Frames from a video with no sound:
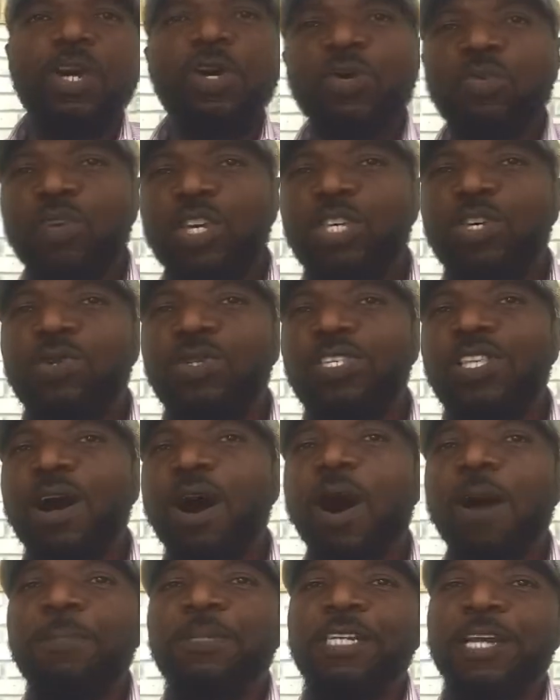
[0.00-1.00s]
We use the
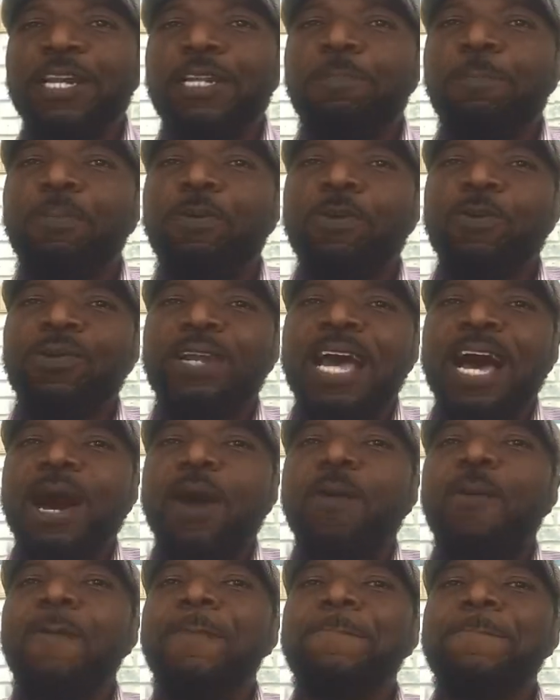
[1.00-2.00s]
object
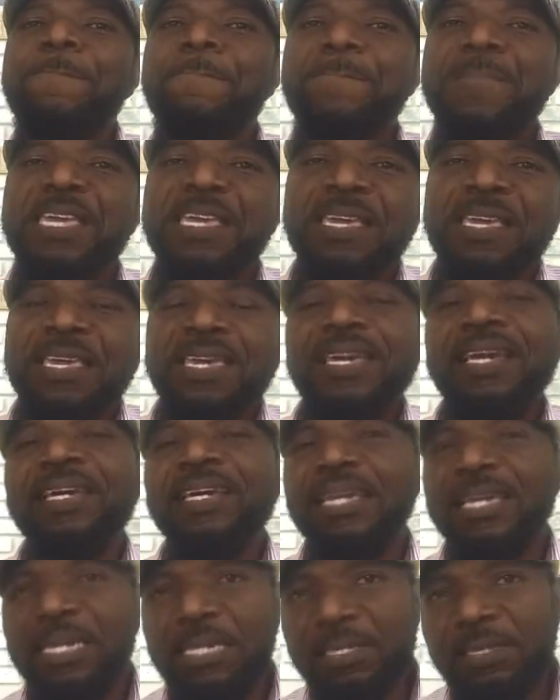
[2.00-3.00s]
pronoun me
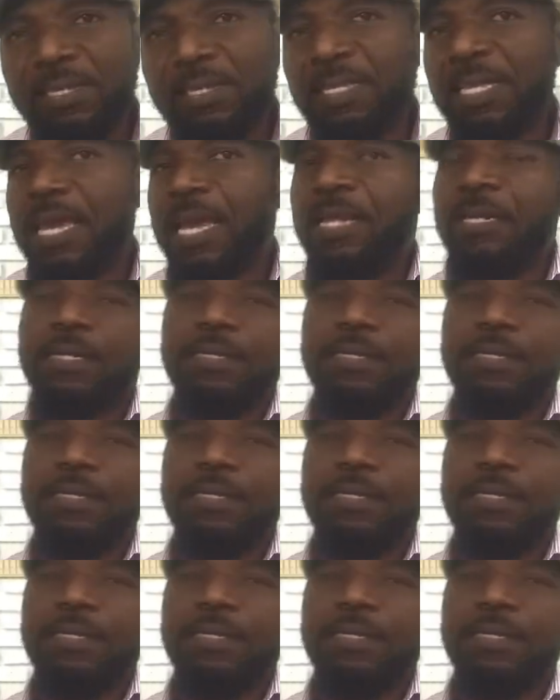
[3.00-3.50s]
instead.